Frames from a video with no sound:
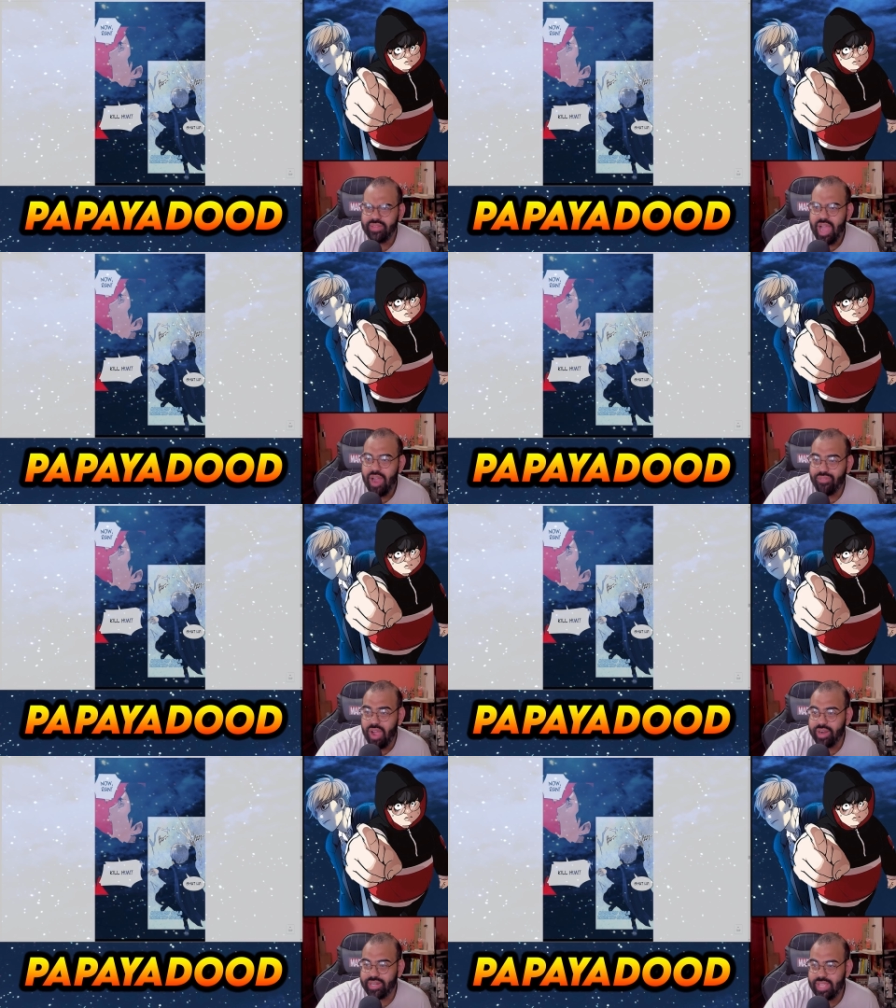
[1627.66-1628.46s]
Now
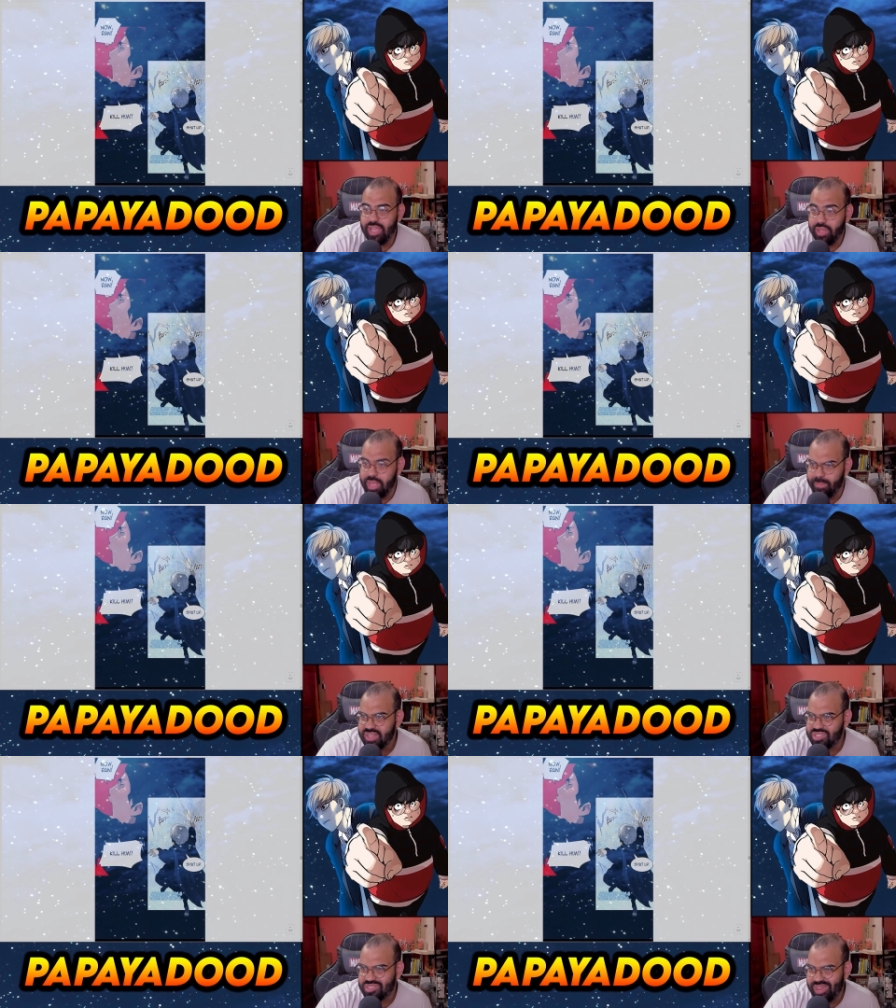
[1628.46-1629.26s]
Ran, kill
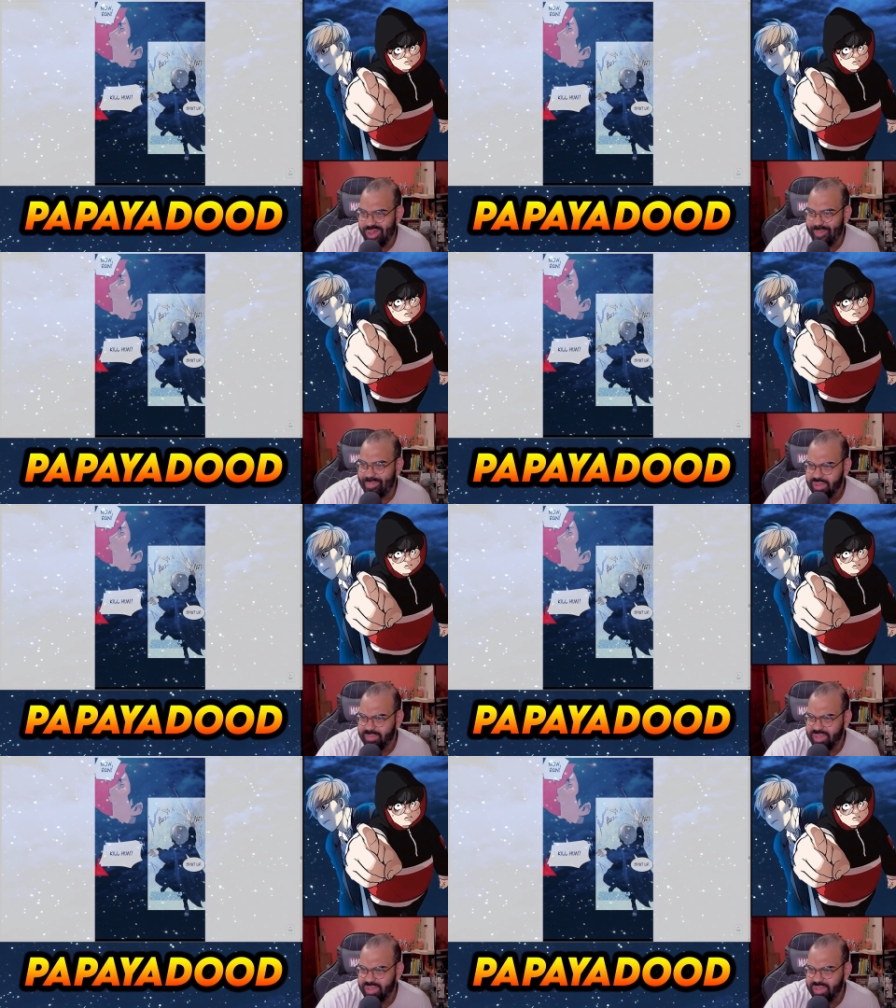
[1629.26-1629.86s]
him. Shut up.